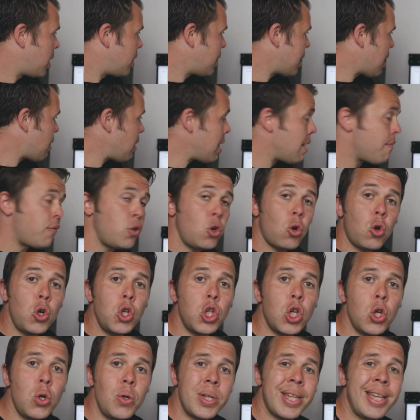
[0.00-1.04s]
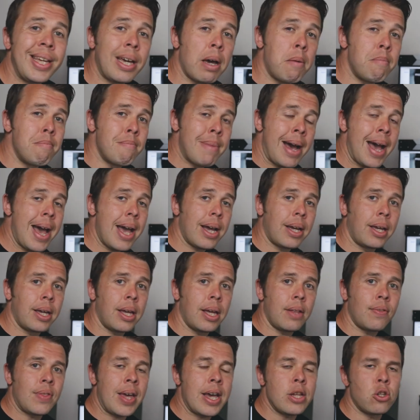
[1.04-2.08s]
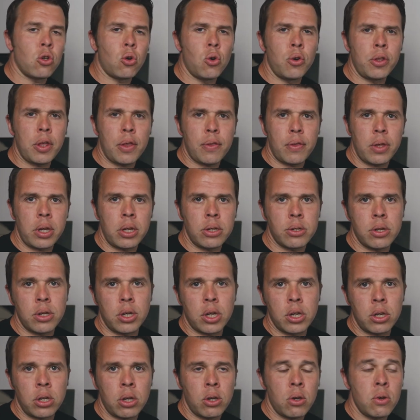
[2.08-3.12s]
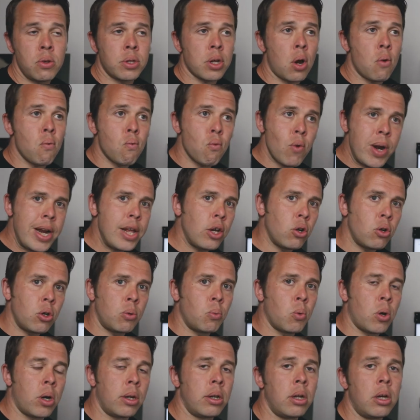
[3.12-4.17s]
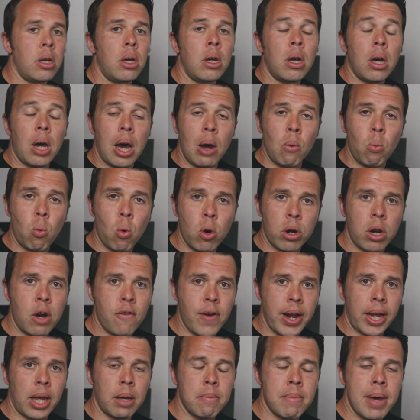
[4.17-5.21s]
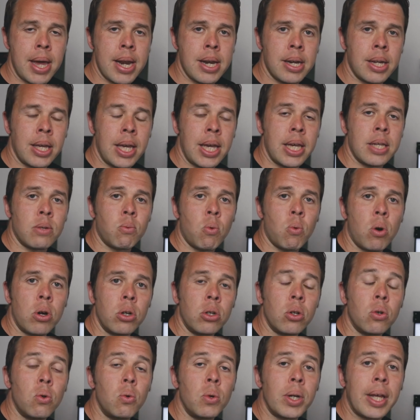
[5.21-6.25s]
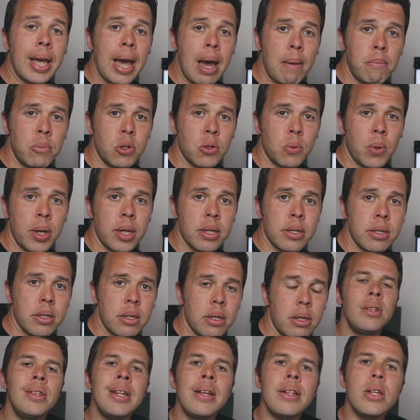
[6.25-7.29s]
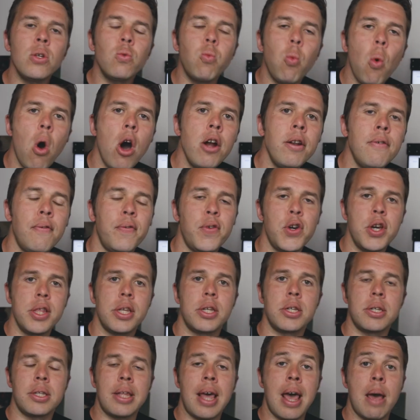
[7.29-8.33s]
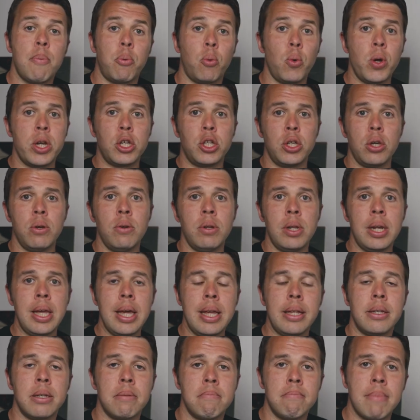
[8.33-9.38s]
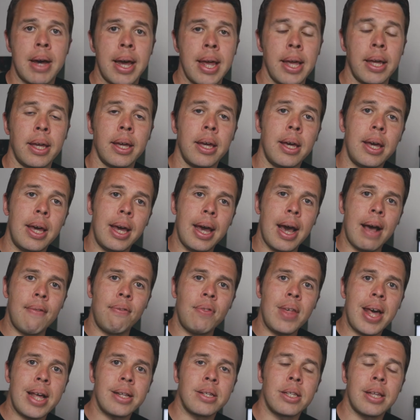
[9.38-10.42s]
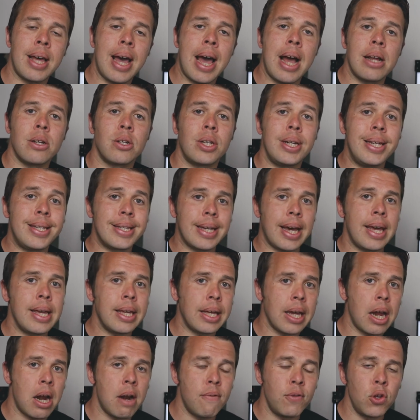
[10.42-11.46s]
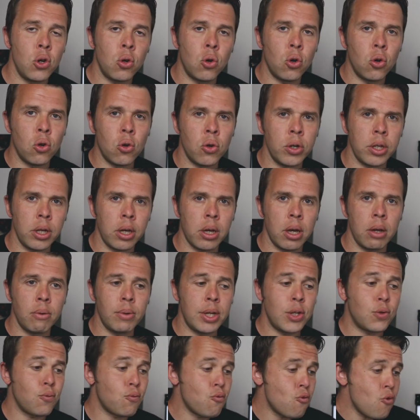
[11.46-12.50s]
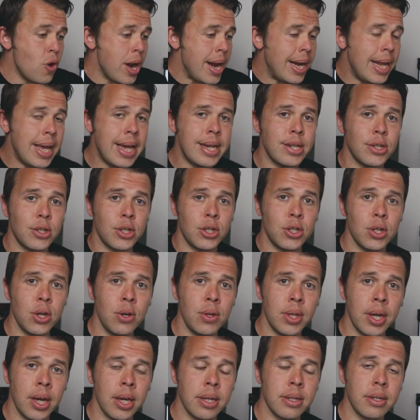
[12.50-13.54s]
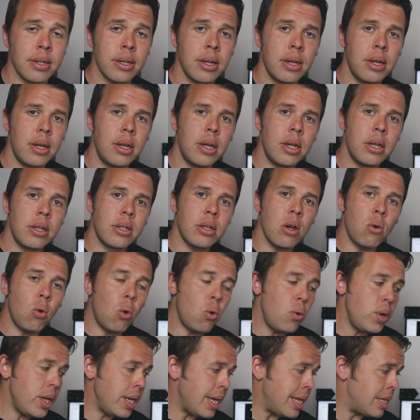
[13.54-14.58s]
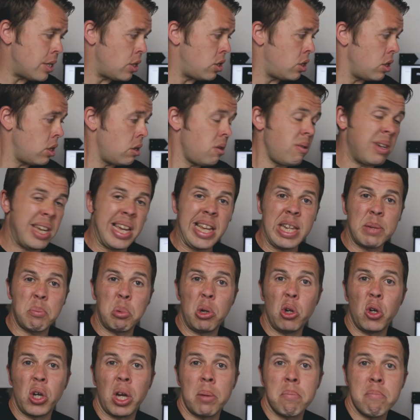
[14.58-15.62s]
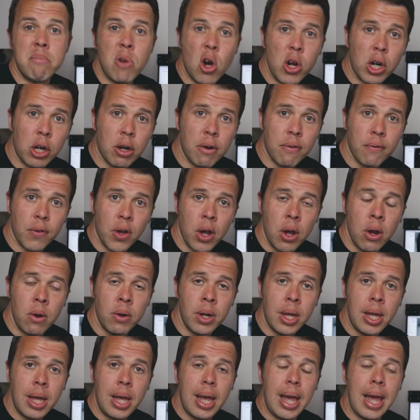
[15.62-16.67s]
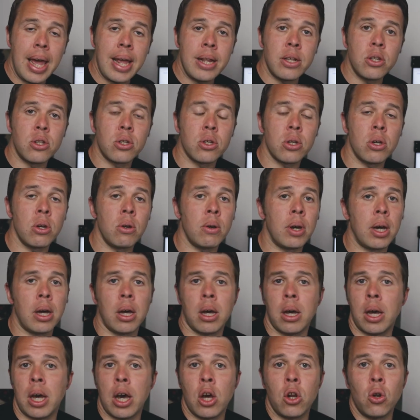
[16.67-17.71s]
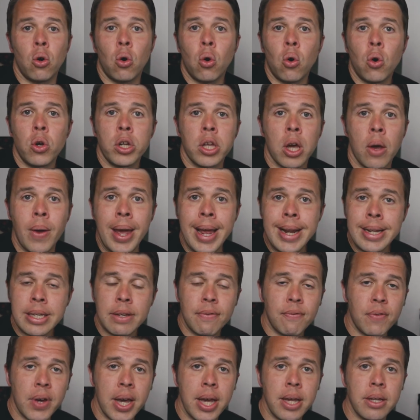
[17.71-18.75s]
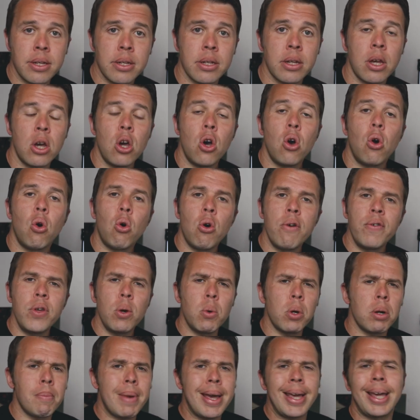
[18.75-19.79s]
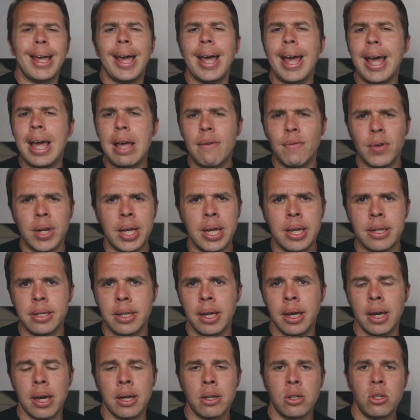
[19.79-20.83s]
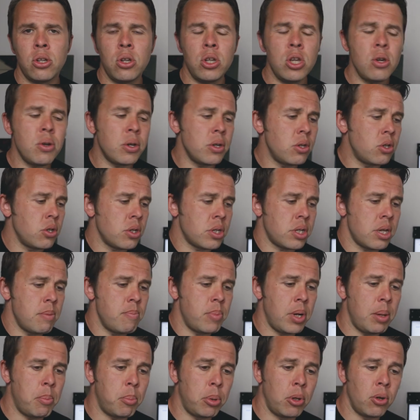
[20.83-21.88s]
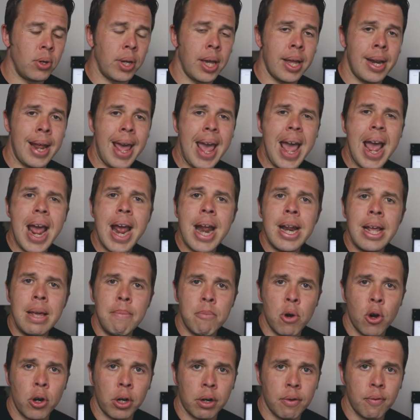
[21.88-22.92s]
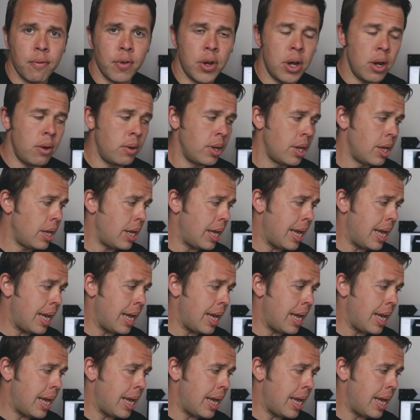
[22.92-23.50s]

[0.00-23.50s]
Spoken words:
Now, if you're using a Mac, there's other things you can use. A really good one, and one I recommend, is one called CamTwist. Now, there's one further step which you need to make, and that's to actually take care of your audio. It's really easy to do this. So all you need to do is plug a microphone into an audio interface, or if you want to make it even easier, you could just simply plug in any microphone